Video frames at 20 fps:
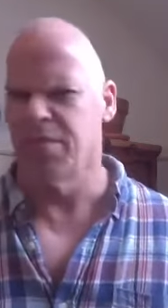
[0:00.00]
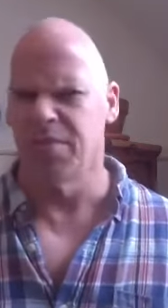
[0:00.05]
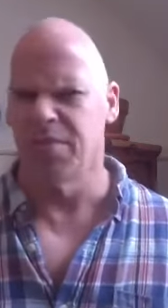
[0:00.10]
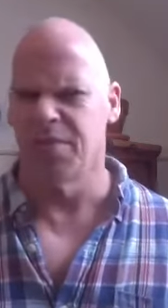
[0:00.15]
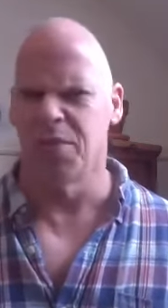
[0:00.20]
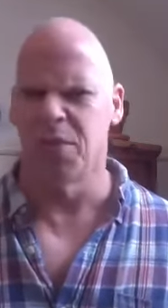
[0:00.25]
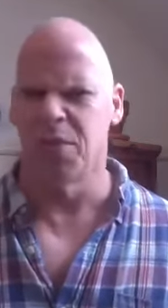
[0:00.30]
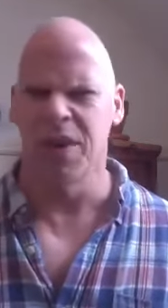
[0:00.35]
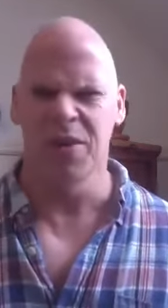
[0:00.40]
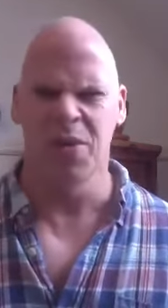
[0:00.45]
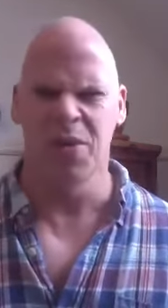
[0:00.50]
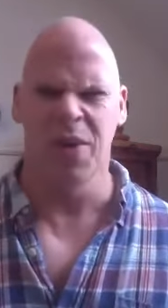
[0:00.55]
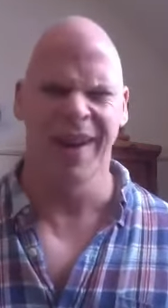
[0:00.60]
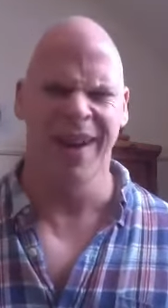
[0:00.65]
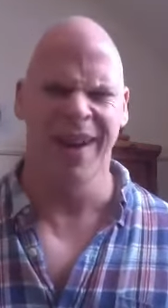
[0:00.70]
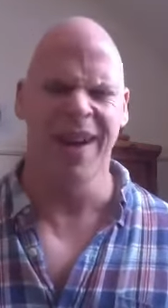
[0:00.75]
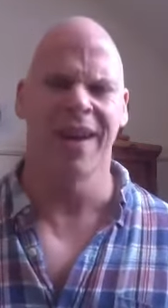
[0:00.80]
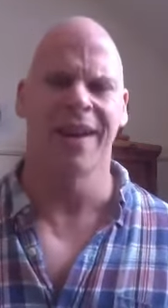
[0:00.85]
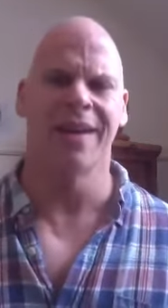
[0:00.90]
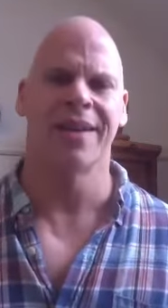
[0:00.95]
what? Why
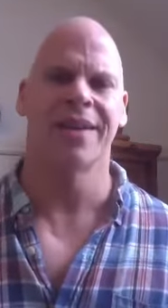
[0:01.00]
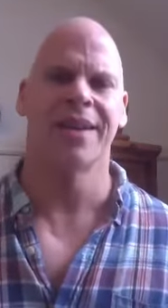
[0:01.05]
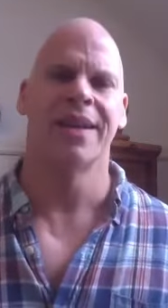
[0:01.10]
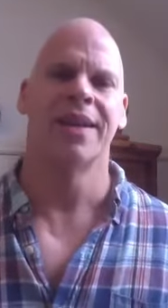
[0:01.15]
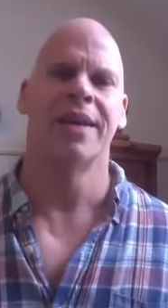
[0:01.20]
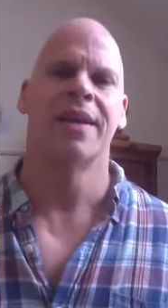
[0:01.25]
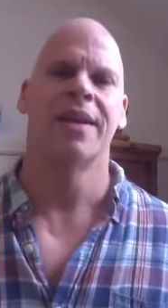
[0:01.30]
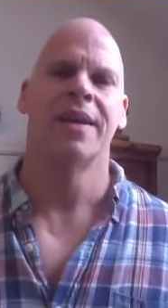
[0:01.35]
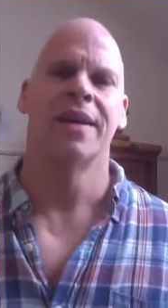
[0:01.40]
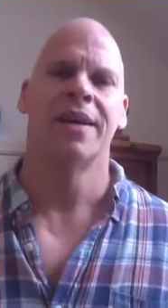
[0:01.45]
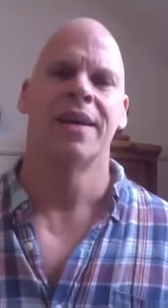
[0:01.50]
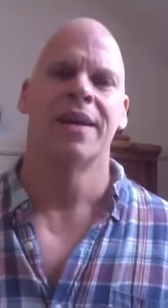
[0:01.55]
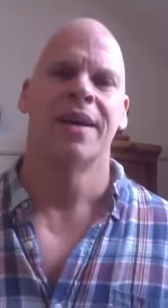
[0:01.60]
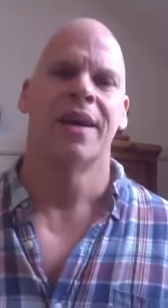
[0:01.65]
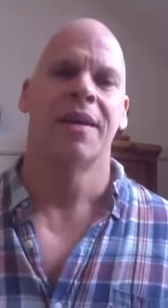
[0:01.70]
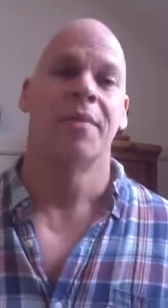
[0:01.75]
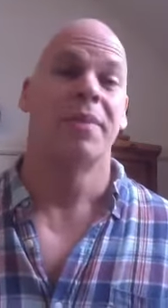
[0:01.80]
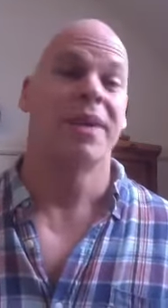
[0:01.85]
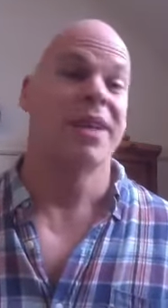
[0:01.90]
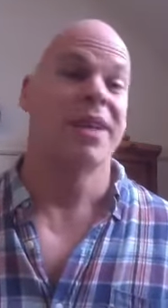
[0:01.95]
not?
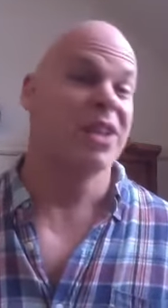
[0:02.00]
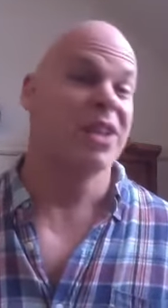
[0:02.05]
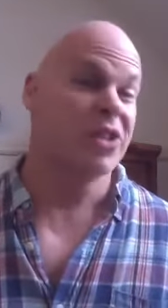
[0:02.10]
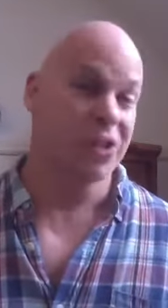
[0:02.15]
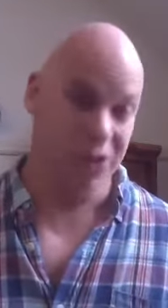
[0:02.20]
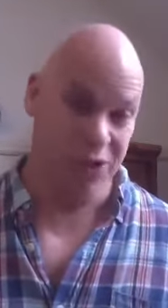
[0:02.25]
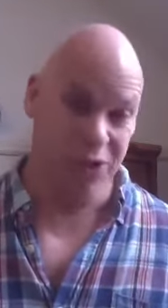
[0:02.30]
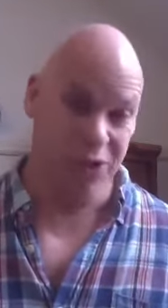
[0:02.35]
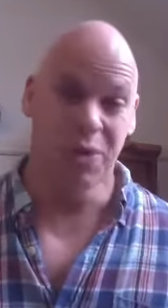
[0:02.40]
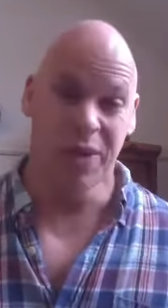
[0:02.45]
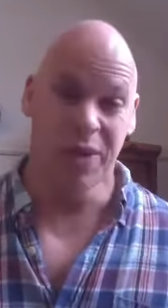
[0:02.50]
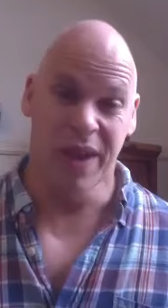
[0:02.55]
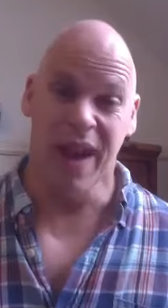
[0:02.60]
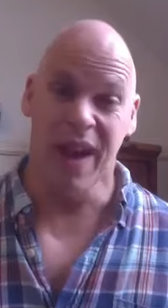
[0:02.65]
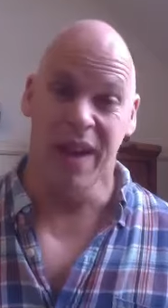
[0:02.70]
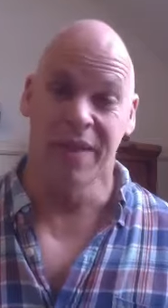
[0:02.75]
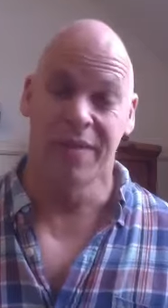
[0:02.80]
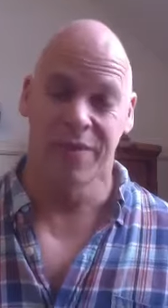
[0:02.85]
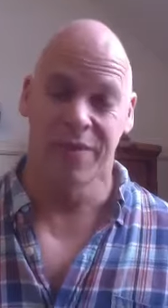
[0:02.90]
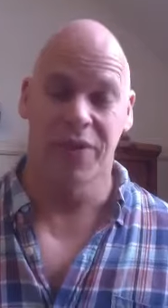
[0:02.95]
Because you'll do
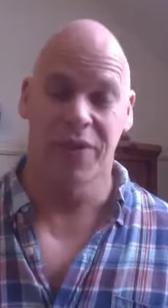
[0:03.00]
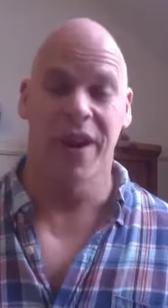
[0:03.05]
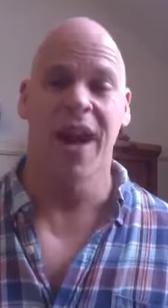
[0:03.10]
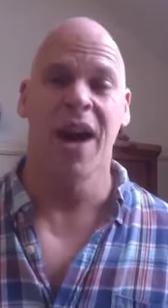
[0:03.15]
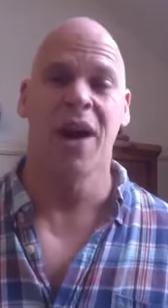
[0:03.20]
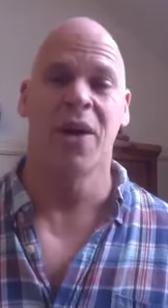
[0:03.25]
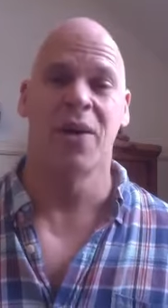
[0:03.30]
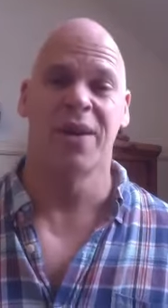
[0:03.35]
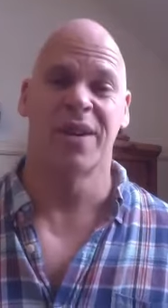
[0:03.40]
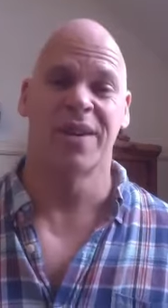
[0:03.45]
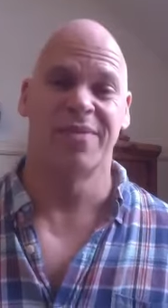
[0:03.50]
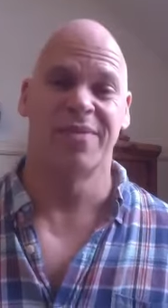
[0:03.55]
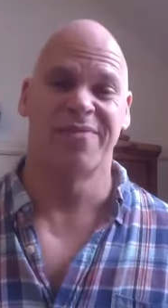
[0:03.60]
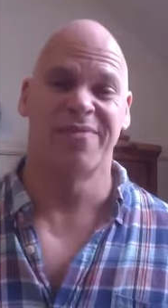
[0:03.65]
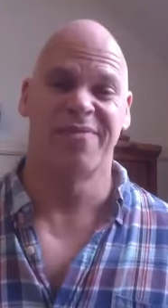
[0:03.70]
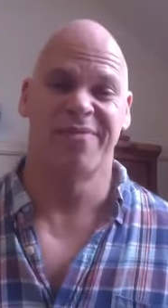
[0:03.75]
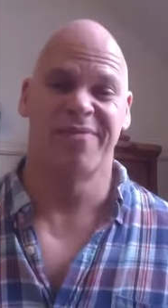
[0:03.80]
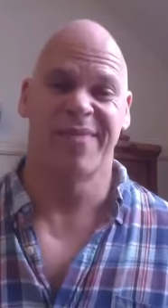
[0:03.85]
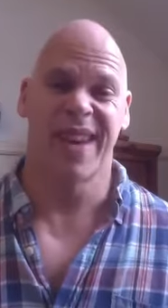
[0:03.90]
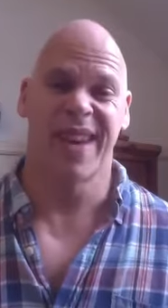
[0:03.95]
that for an hour
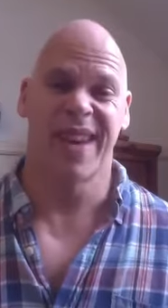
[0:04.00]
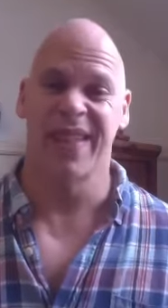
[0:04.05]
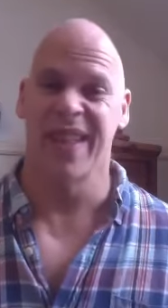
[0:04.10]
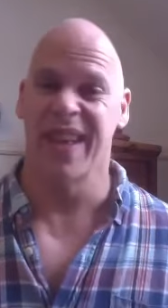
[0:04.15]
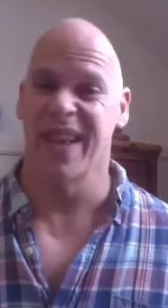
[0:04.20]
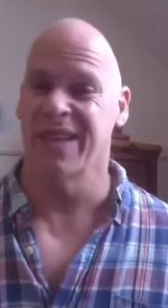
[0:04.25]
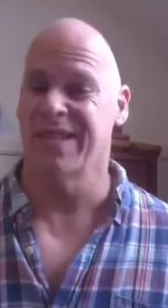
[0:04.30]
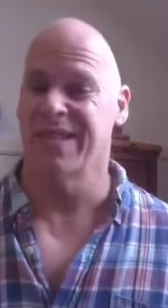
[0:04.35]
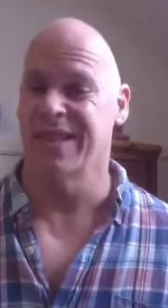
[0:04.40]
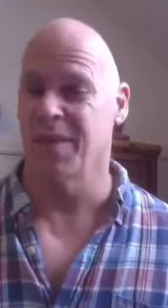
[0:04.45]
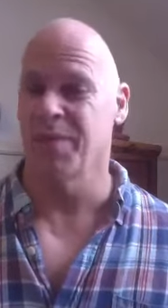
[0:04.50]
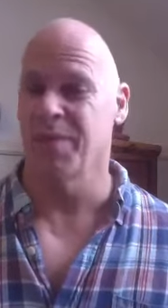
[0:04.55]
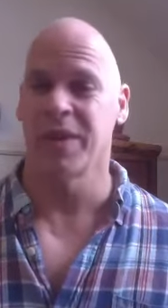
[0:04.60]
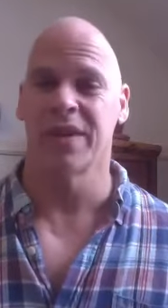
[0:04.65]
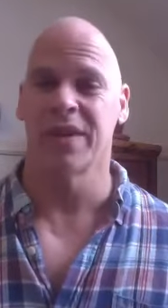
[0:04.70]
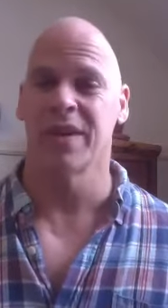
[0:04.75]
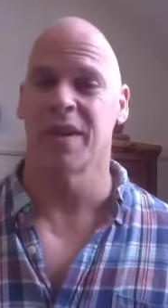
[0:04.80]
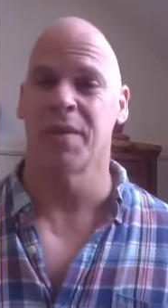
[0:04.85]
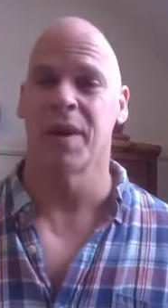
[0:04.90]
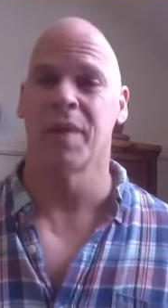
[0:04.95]
and then something will
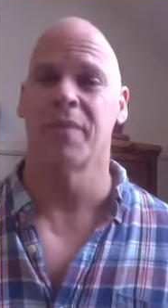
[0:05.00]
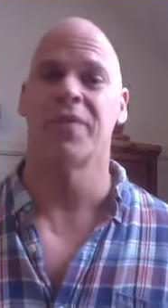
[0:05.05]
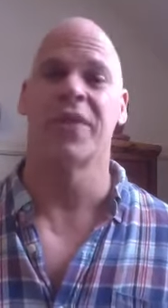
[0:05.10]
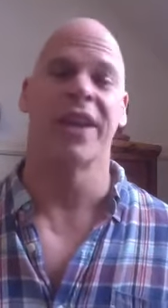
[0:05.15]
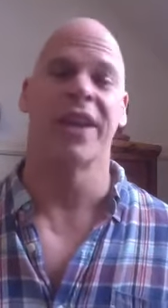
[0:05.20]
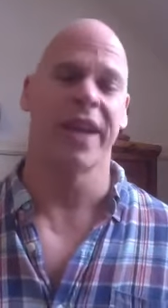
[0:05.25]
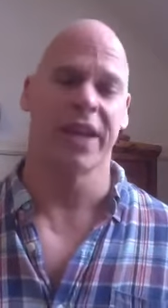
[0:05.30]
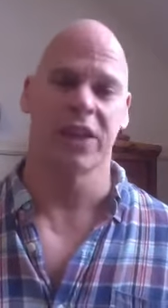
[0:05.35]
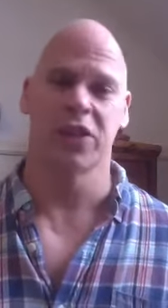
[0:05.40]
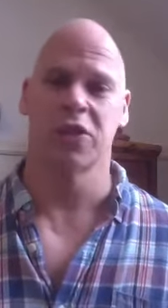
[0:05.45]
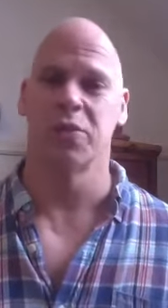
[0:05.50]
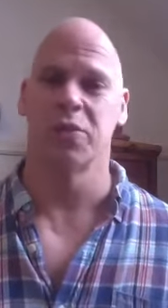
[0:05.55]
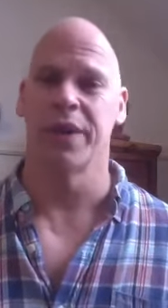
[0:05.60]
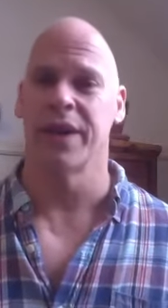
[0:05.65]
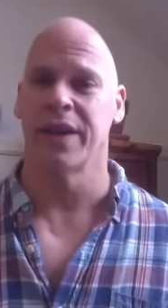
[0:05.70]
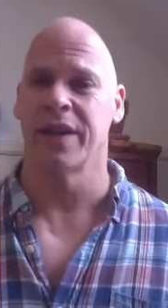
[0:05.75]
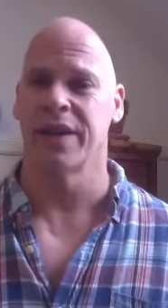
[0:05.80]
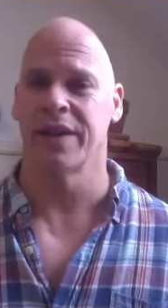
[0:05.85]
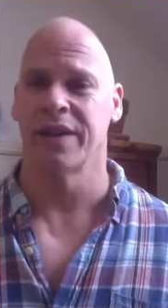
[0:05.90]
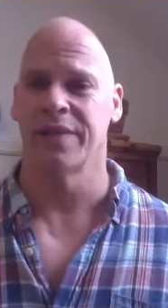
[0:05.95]
come up the next
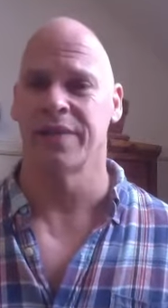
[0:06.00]
week